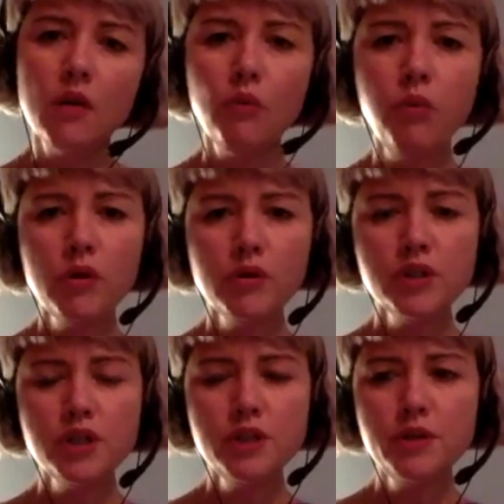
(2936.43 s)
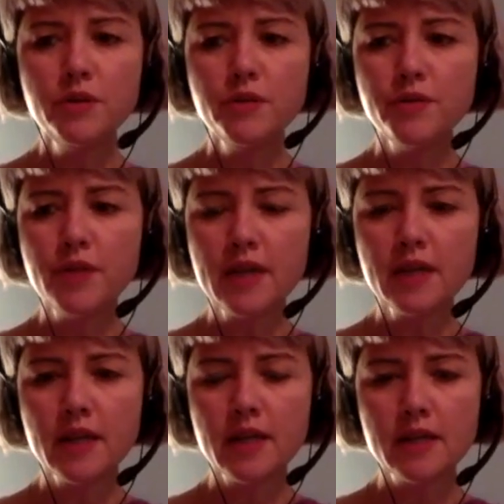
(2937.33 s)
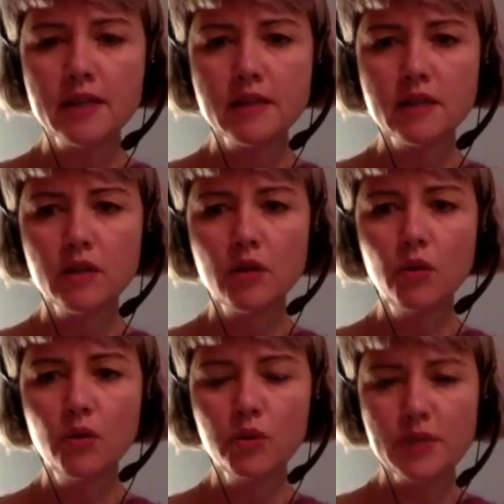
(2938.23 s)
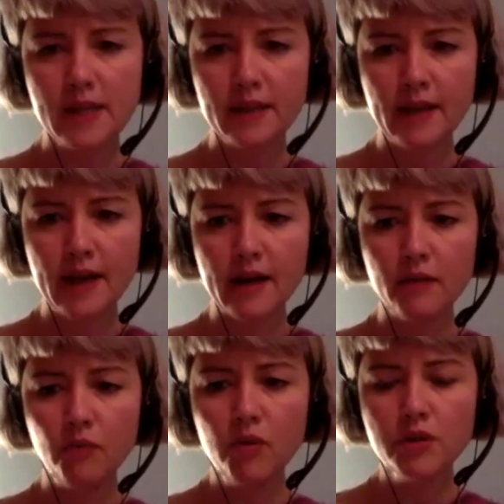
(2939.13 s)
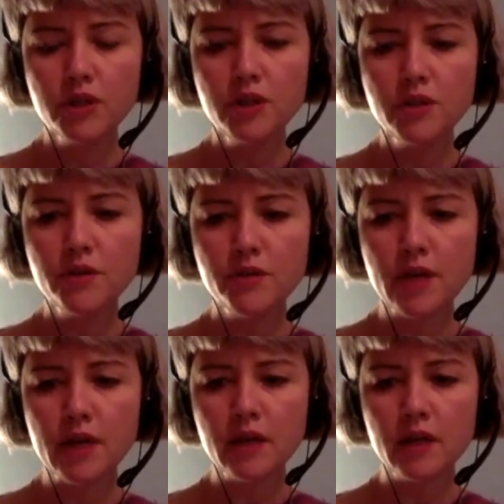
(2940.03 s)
what do you think is causing that what do you think